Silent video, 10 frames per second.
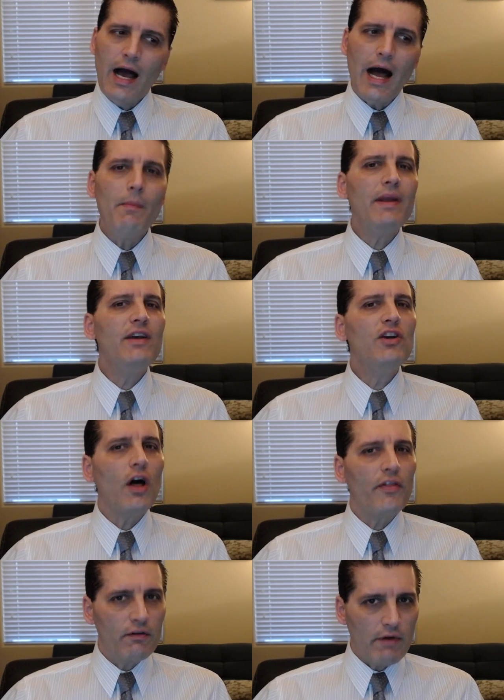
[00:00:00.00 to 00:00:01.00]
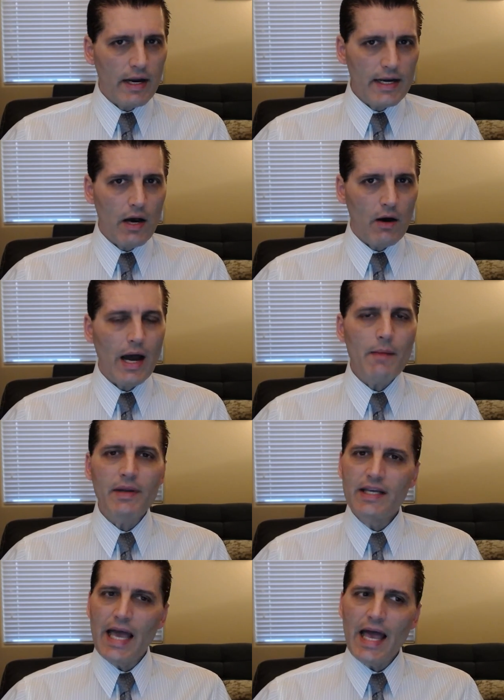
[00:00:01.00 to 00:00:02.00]
I'm in nothing right now. I'm
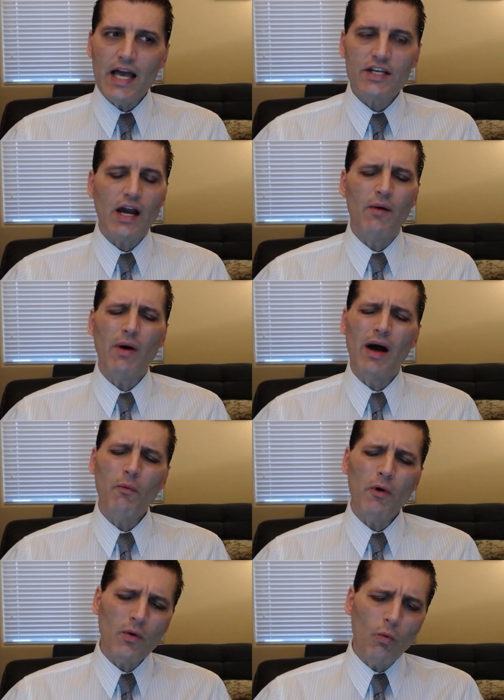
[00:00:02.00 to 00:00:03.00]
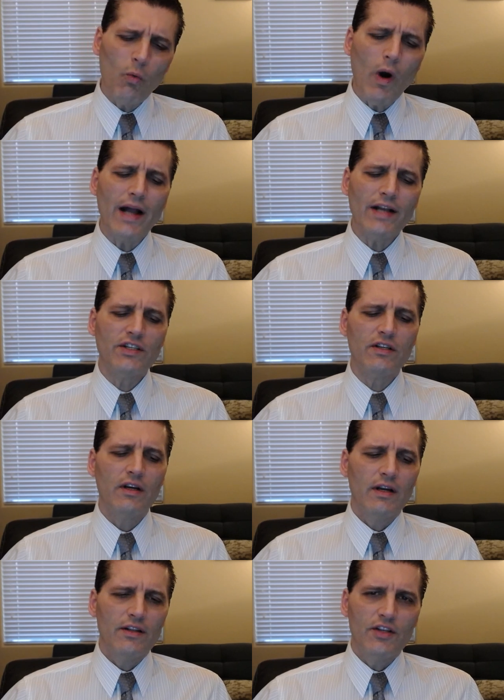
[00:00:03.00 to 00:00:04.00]
in cash. I, I want to watch
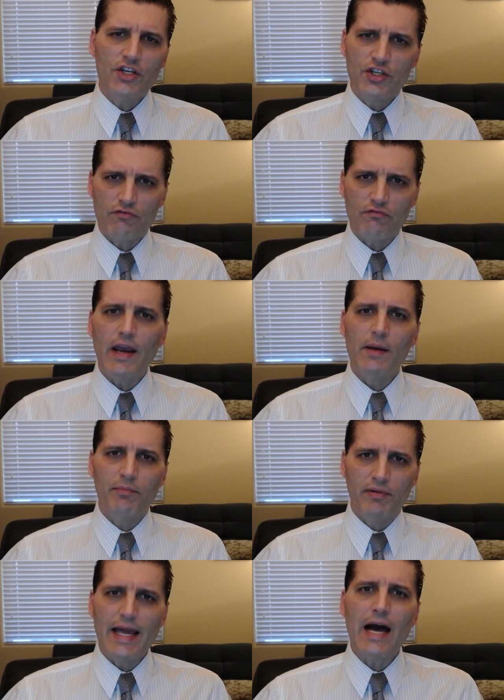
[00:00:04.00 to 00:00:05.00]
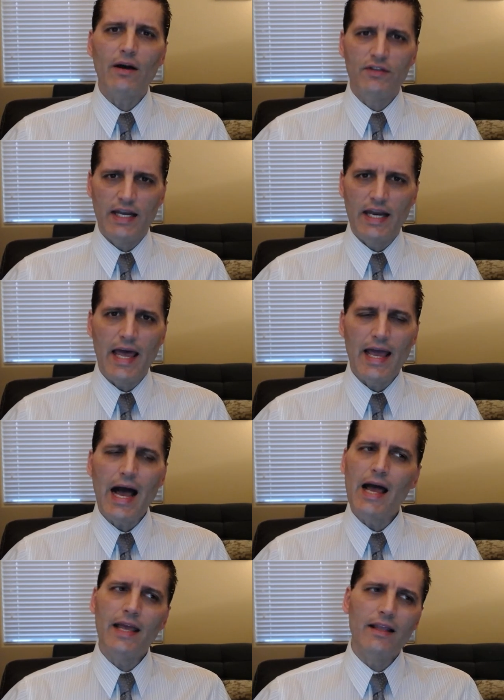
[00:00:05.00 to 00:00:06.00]
the charade play out today.
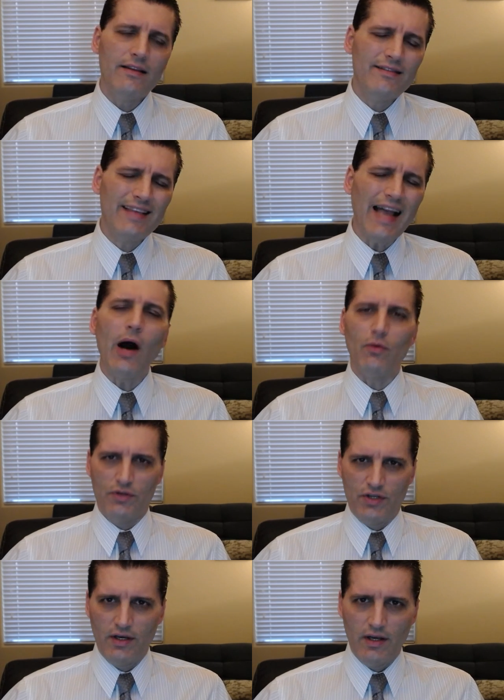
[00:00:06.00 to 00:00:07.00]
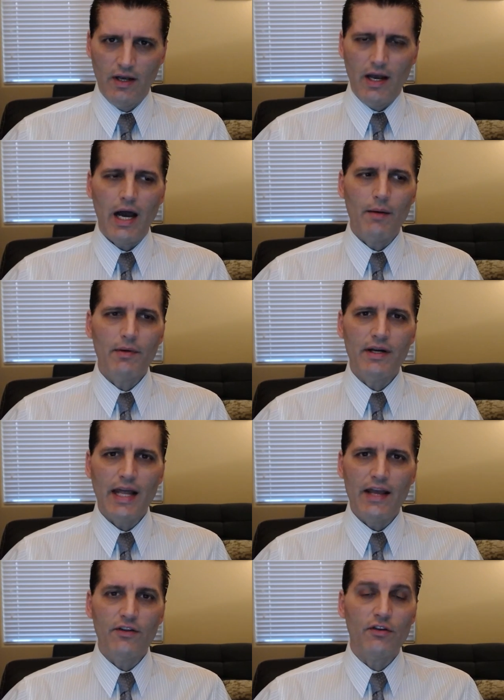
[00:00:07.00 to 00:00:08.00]
I doubt I'm going
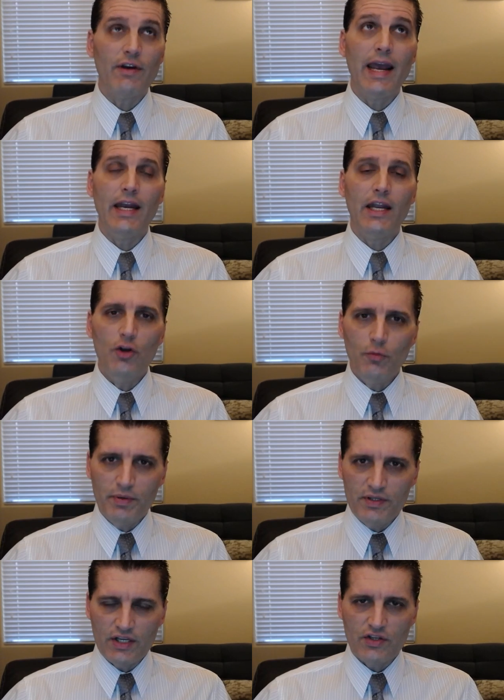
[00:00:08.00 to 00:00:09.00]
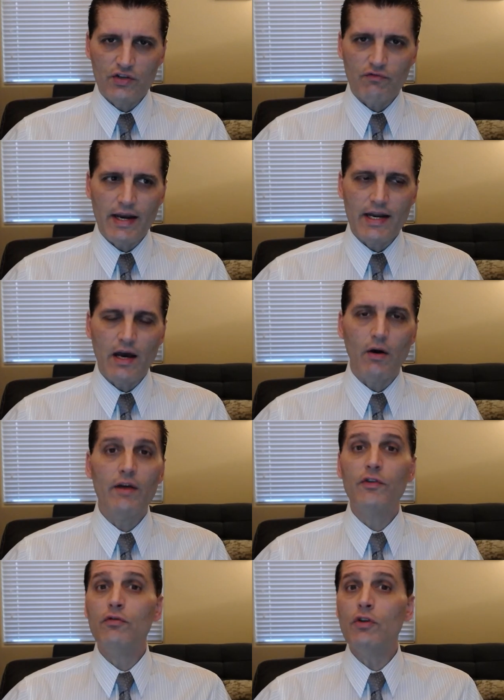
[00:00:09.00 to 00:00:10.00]
to enter any new positions right now.
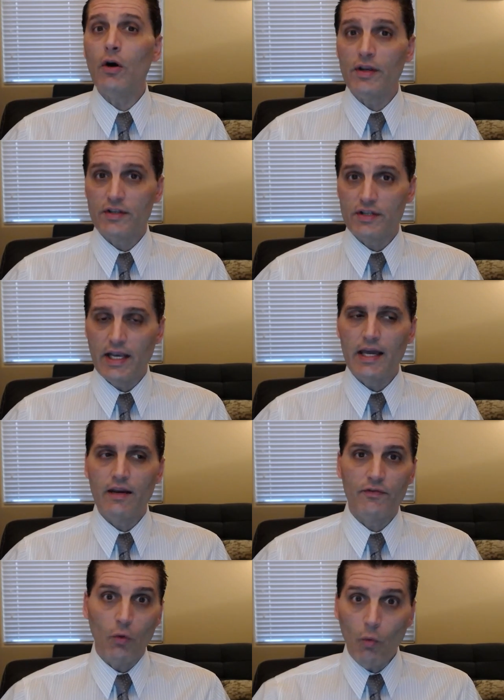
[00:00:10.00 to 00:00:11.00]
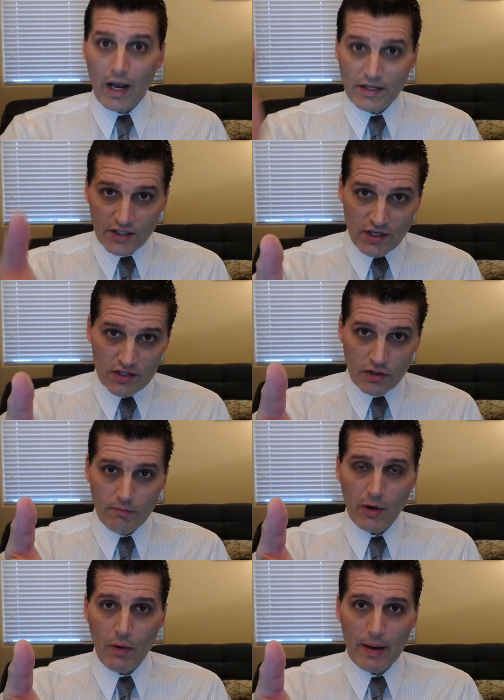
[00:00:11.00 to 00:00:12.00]
If you notice, again, if you're watching this
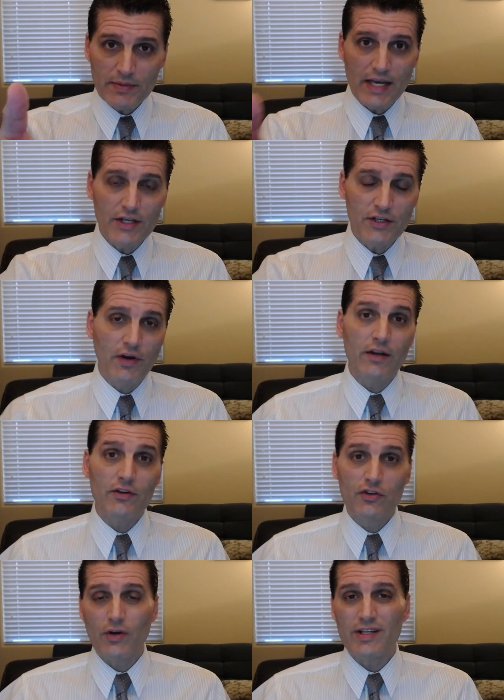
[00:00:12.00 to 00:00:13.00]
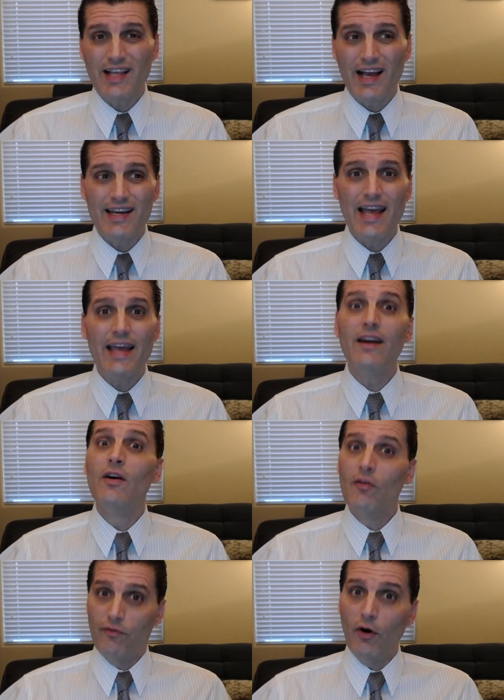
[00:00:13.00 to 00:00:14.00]
on my website, traderschoice.net,
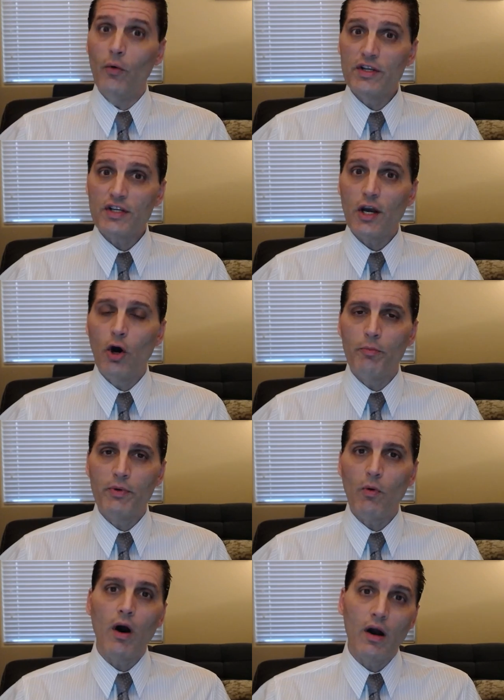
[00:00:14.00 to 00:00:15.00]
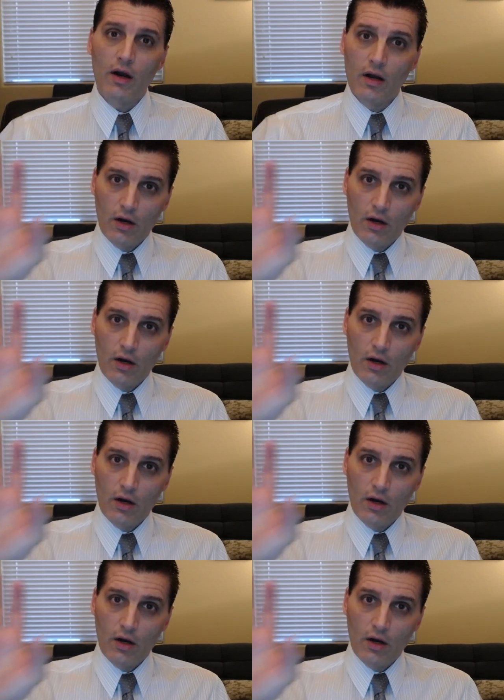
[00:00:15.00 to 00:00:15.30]
for which I hope you are,